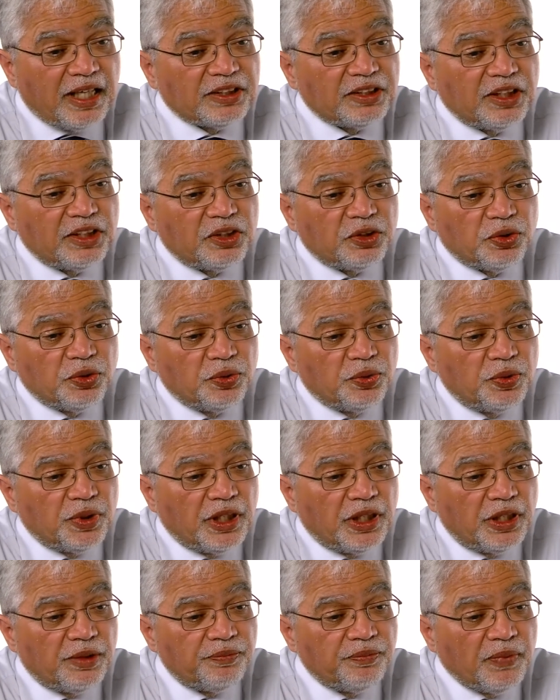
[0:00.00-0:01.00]
access
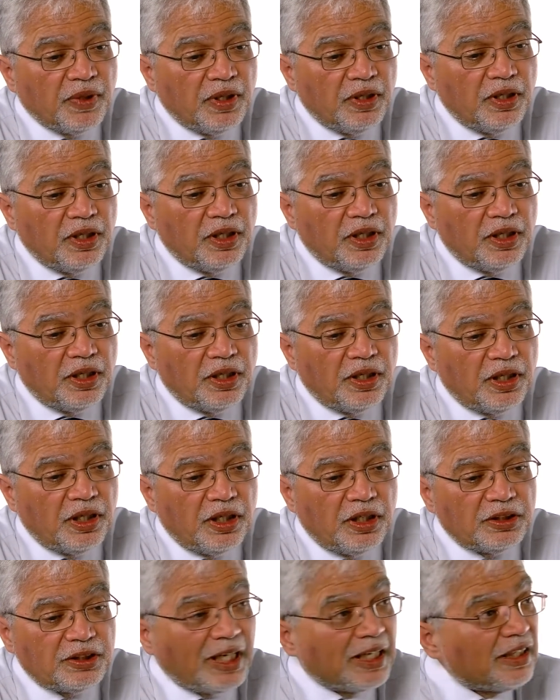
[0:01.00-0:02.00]
to
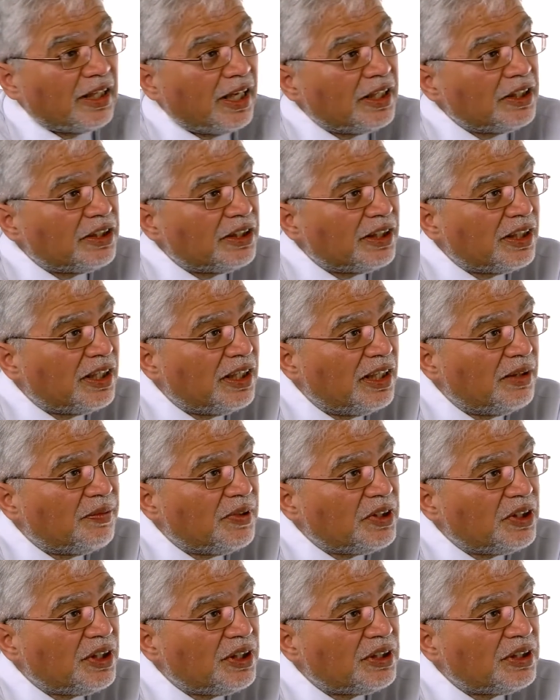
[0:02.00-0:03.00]
satellite
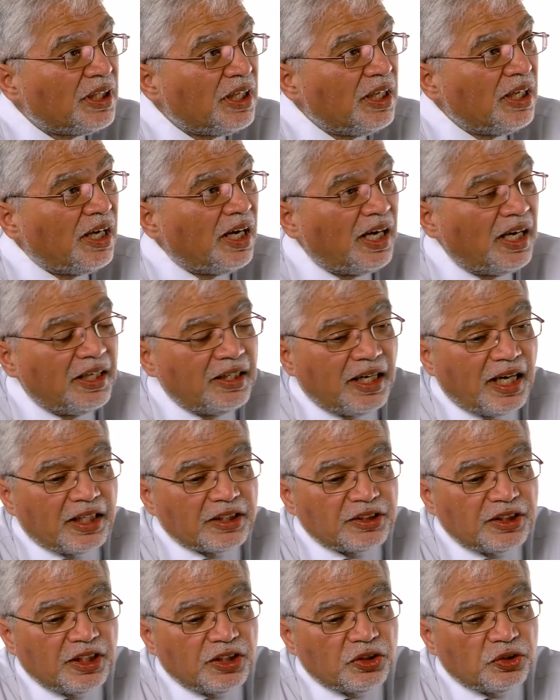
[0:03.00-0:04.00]
images, I had
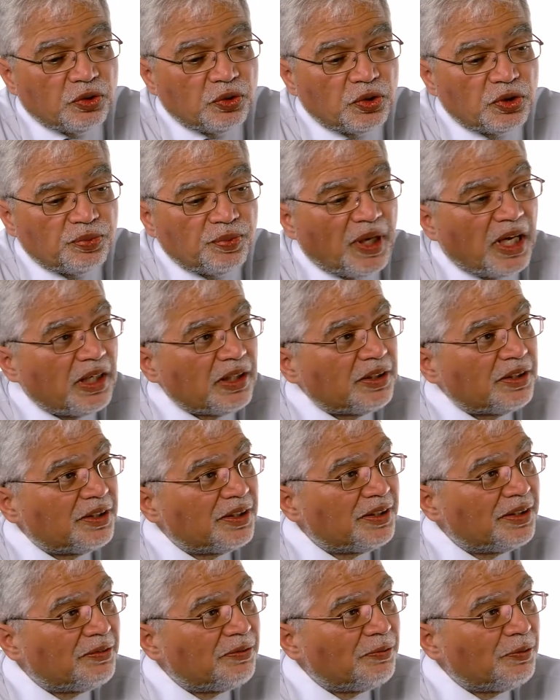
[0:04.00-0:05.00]
access to
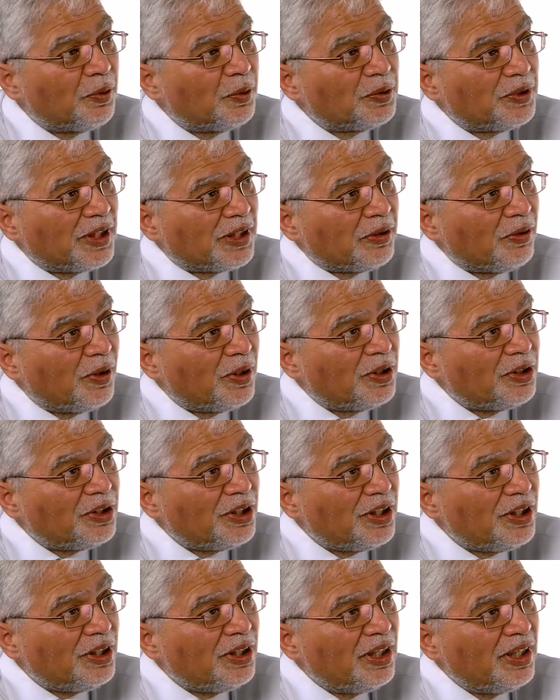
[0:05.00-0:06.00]
smartphone
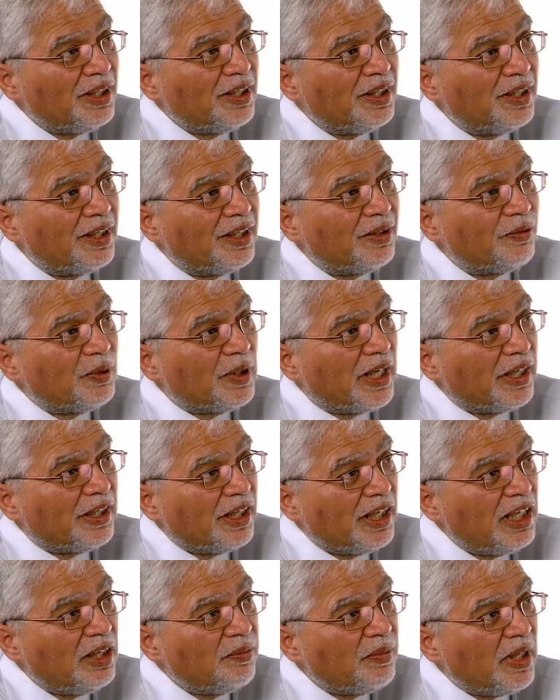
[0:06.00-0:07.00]
technology, we had
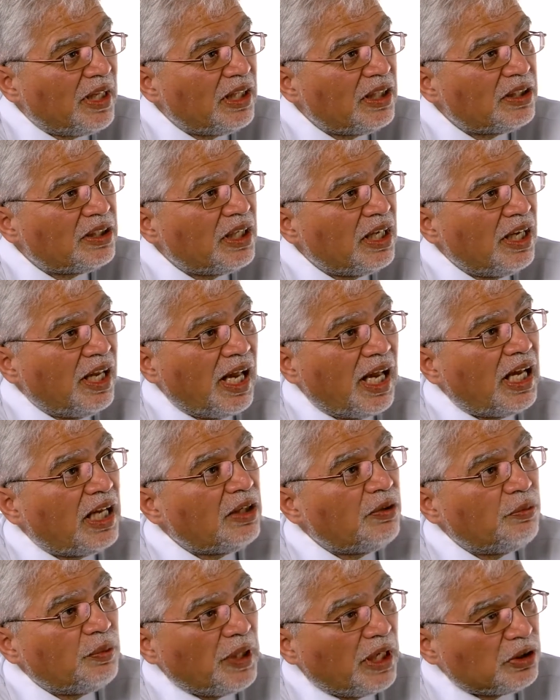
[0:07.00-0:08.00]
emails,
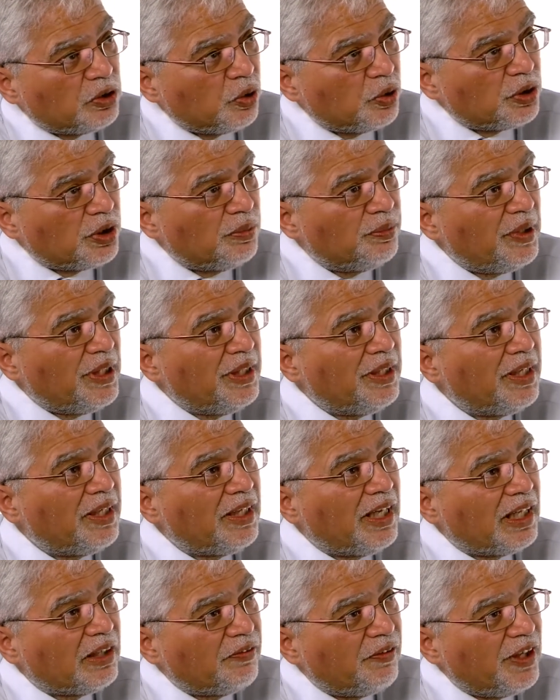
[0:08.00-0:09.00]
and we had social media
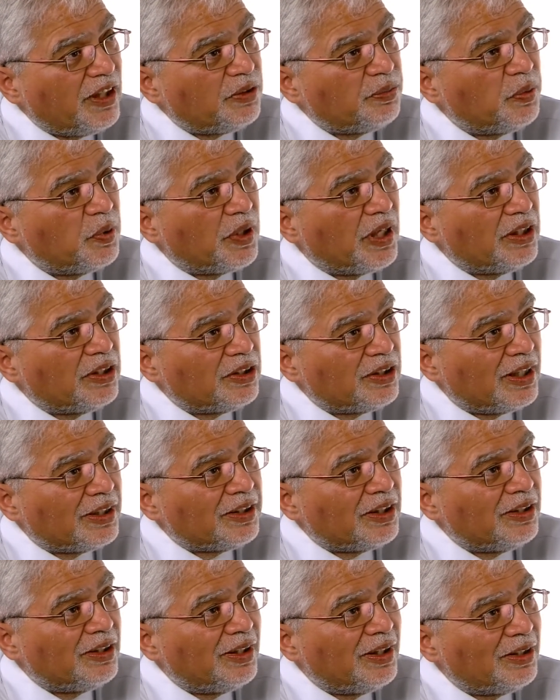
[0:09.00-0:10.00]
like Facebook and
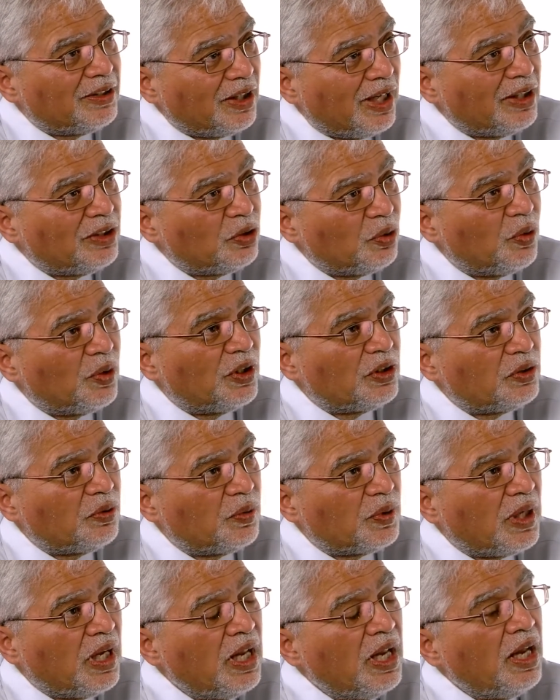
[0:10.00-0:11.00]
such, and so on and
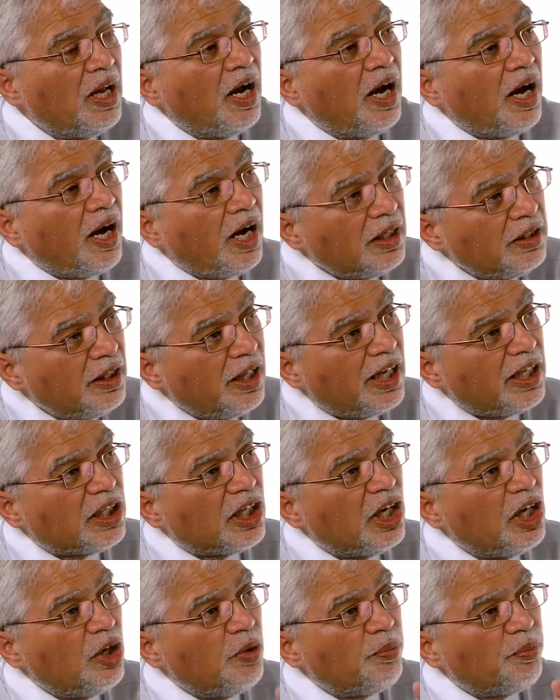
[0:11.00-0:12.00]
so on.
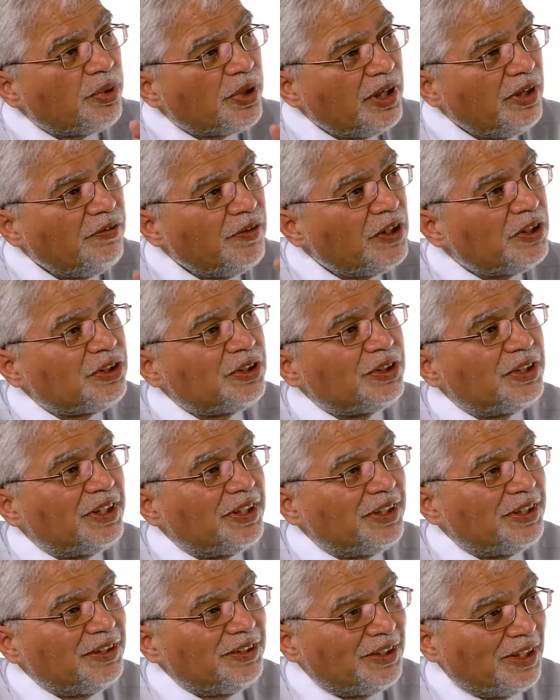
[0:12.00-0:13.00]
Unlike previous
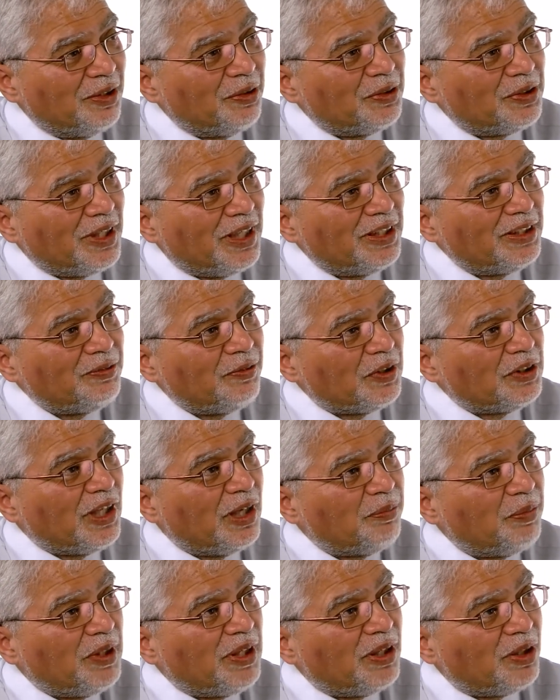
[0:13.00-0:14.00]
genocides, for
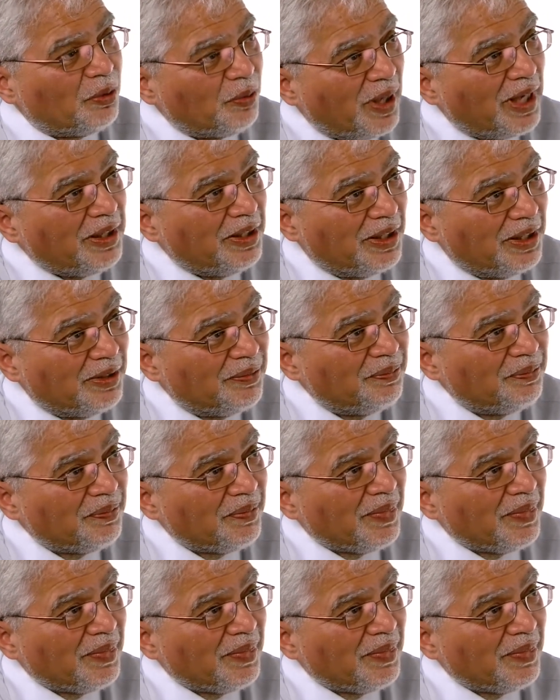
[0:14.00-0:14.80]
example in Rwanda,